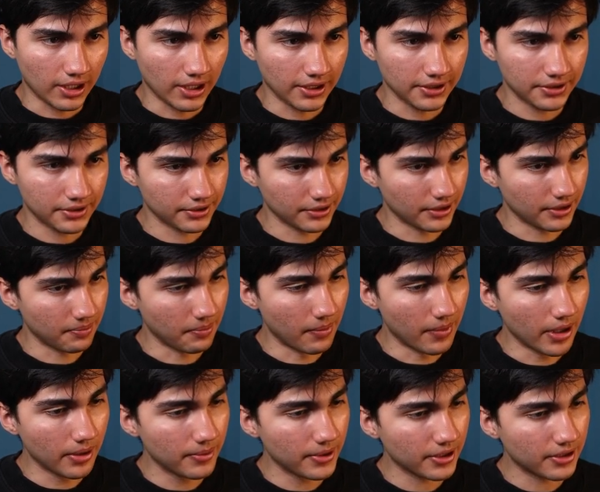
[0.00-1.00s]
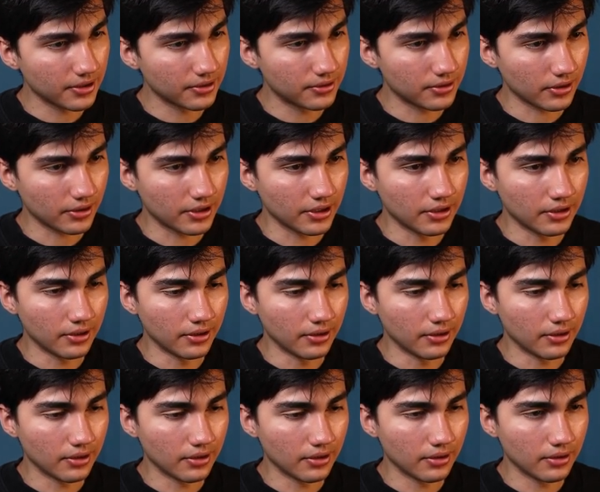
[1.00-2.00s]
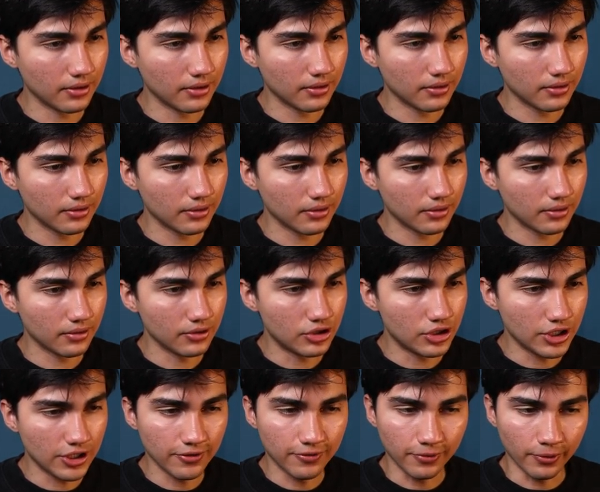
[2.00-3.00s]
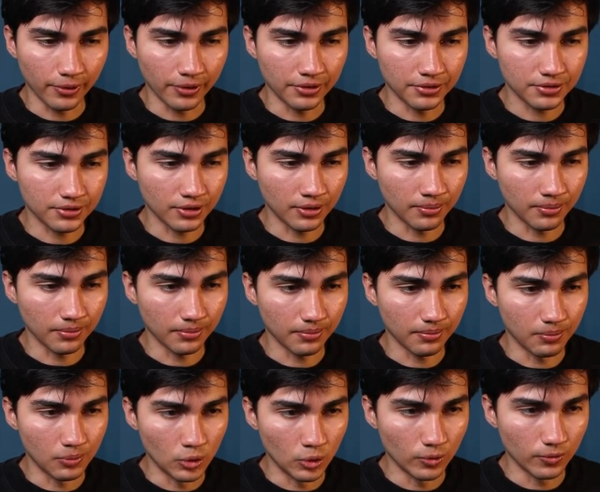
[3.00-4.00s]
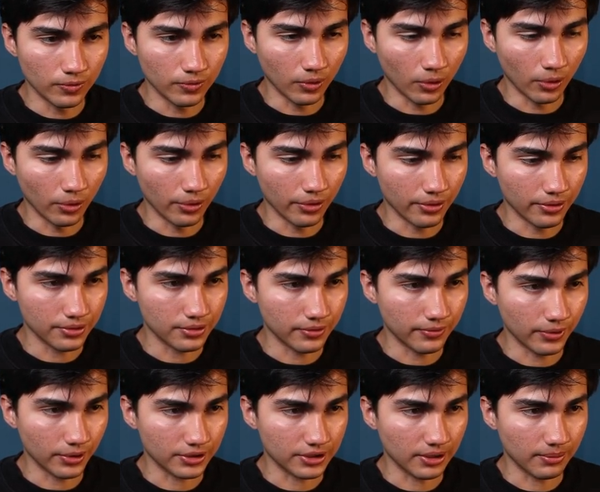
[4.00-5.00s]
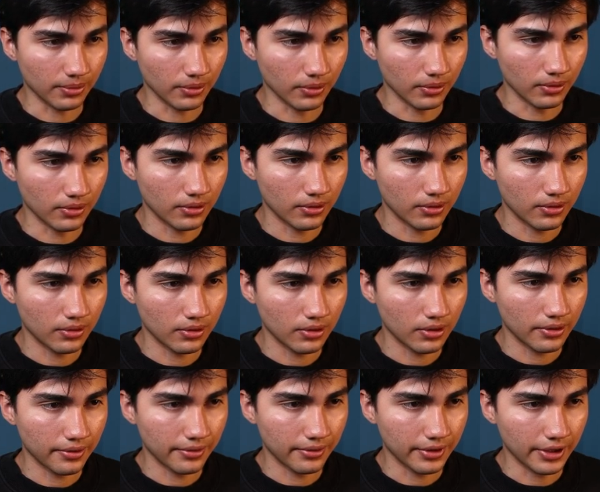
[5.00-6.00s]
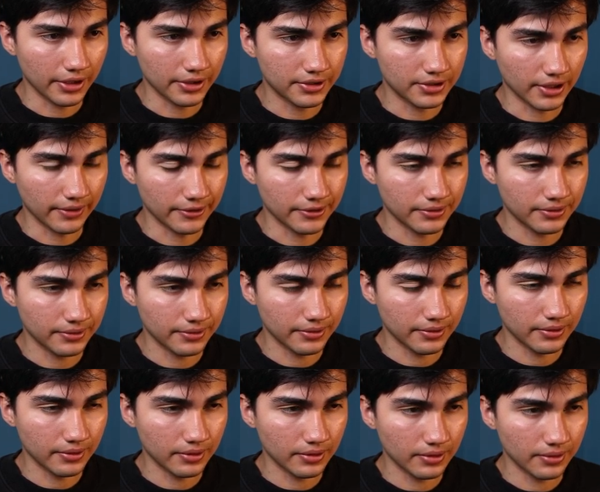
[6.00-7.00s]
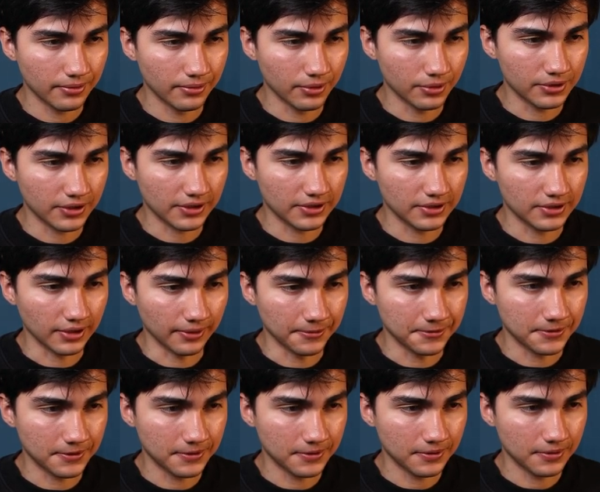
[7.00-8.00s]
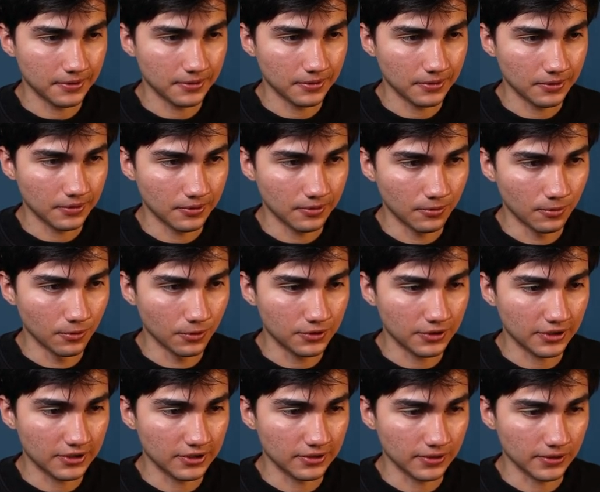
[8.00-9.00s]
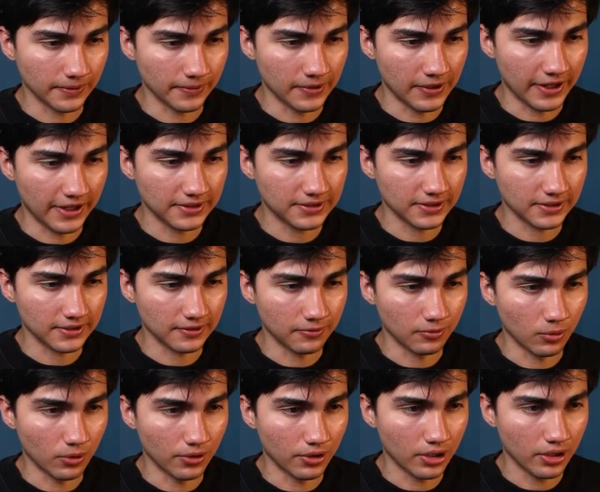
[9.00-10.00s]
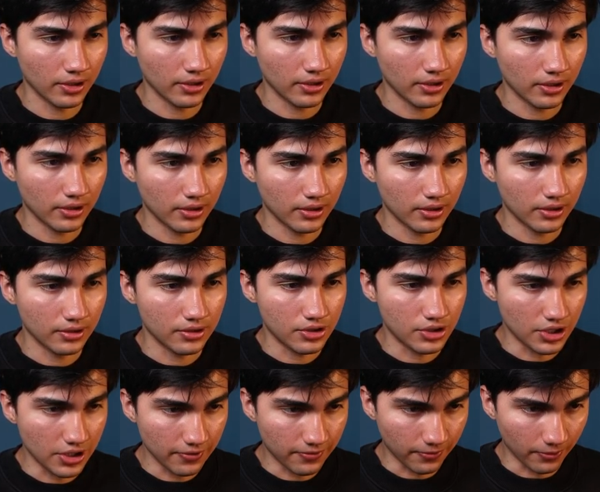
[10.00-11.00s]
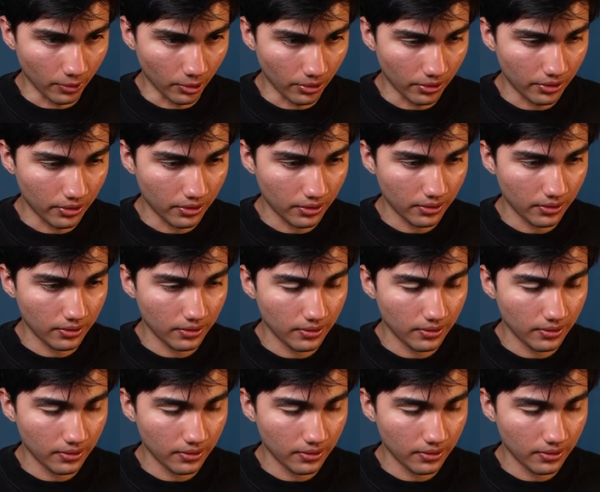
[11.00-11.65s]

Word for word: I see. Maybe I can tuck in g4 in some move order. So for example, 97, rook takes e7, rook takes e7, knight takes f1, g4.